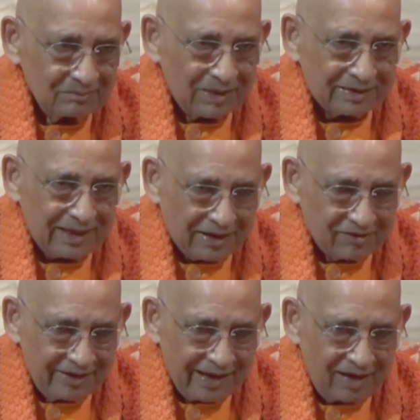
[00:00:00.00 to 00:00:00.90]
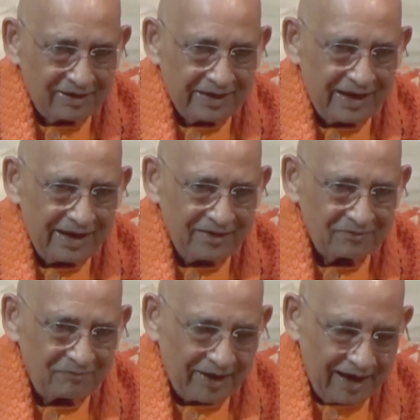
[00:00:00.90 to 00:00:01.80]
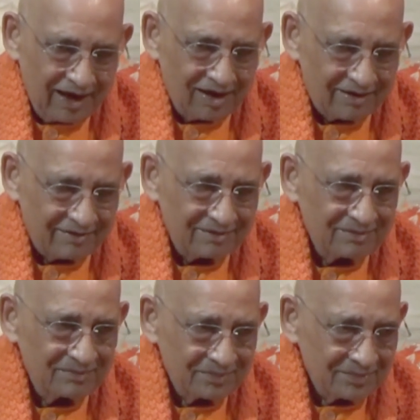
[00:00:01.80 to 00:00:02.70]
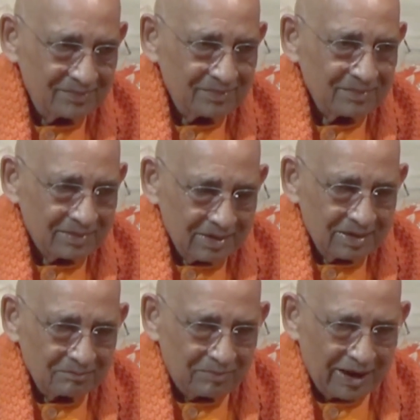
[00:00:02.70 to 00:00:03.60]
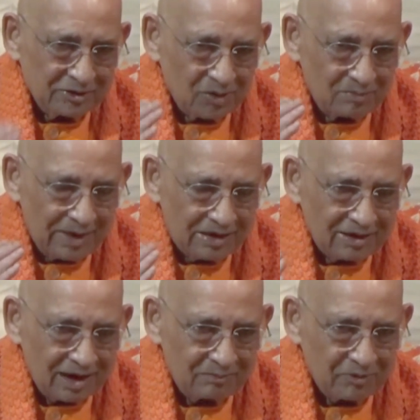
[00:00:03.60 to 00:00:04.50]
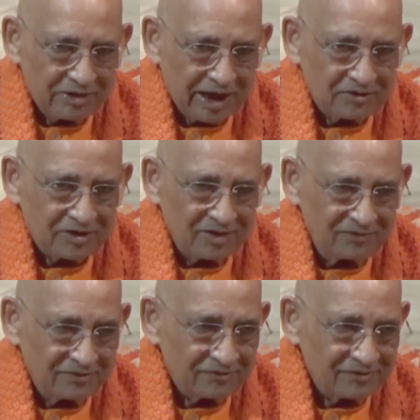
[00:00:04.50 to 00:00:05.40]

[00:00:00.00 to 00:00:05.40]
But that reality is veiled by your mental projections.